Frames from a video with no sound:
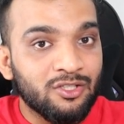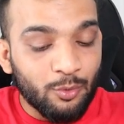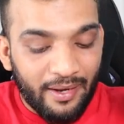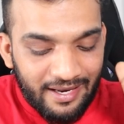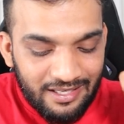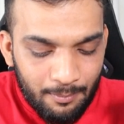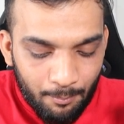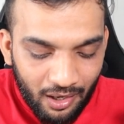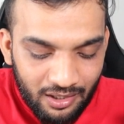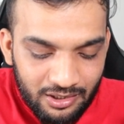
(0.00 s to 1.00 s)
So any
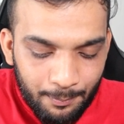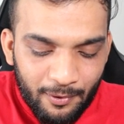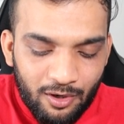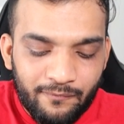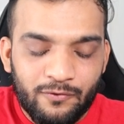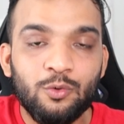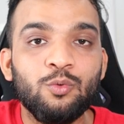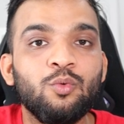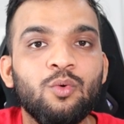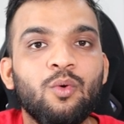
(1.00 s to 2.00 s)
multiple of
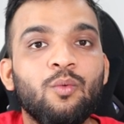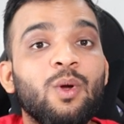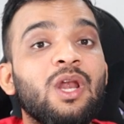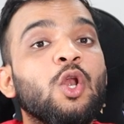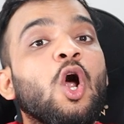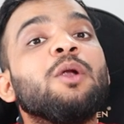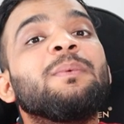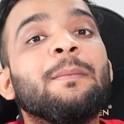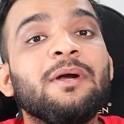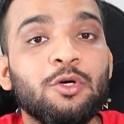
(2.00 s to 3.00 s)
2 will not
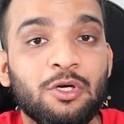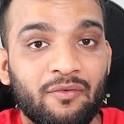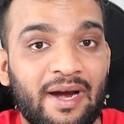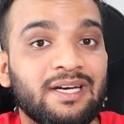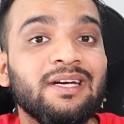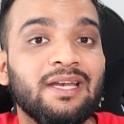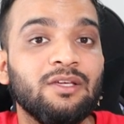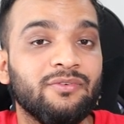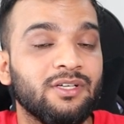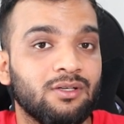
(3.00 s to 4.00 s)
be able to divide it
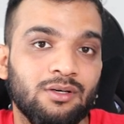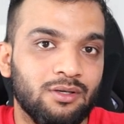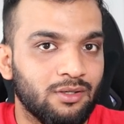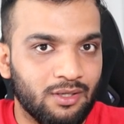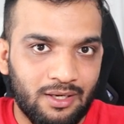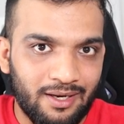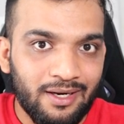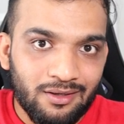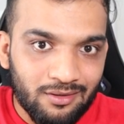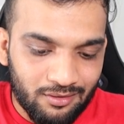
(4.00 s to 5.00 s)
any further,
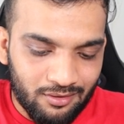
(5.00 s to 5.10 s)
correct?